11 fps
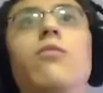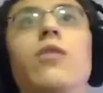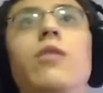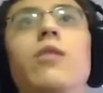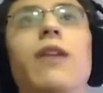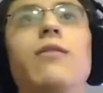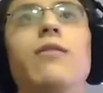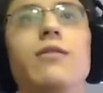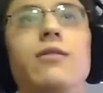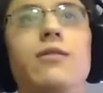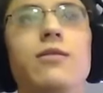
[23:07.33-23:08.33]
what about
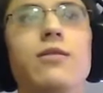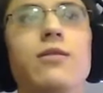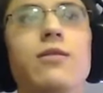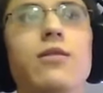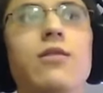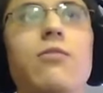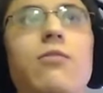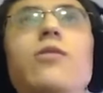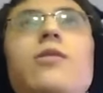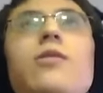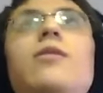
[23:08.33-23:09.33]
the
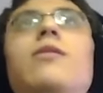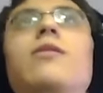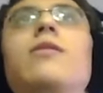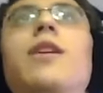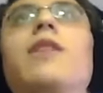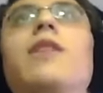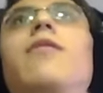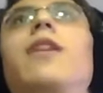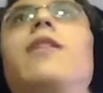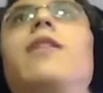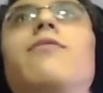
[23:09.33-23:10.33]
most
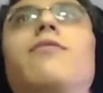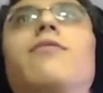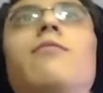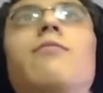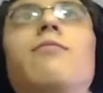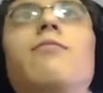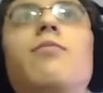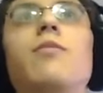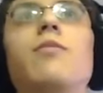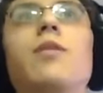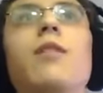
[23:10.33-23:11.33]
innovative
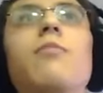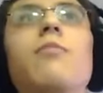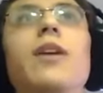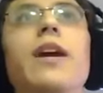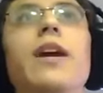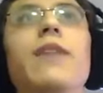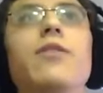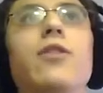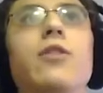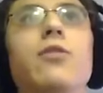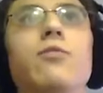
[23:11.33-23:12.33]
company
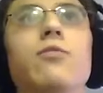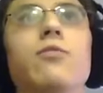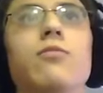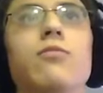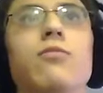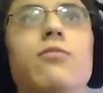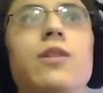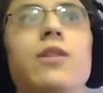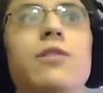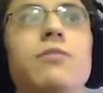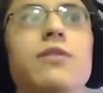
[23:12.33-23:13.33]
ever
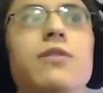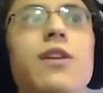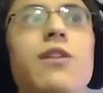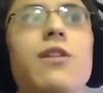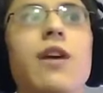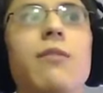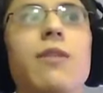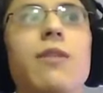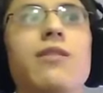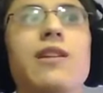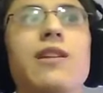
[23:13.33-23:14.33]
in terms of video
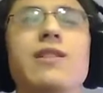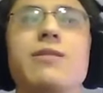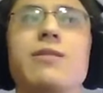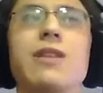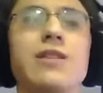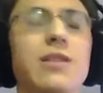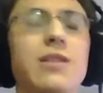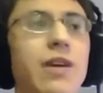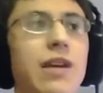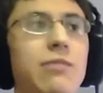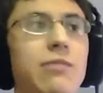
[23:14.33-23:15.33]
gaming? That's
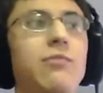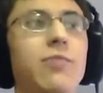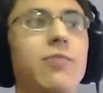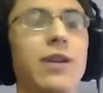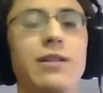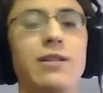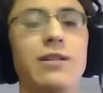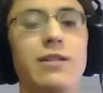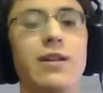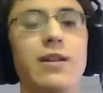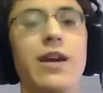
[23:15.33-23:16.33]
debatable, but
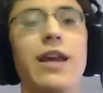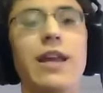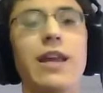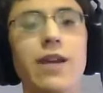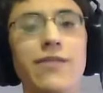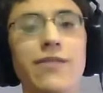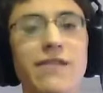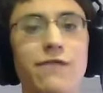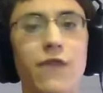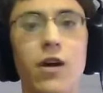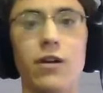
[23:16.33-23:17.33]
they were
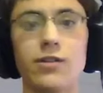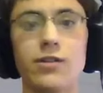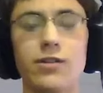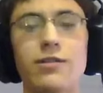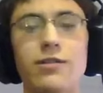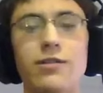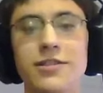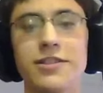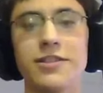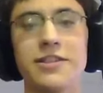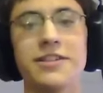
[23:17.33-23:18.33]
innovative first.
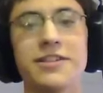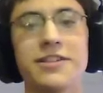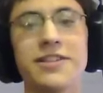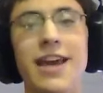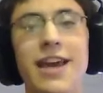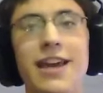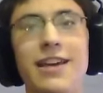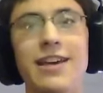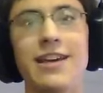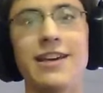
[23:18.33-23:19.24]
They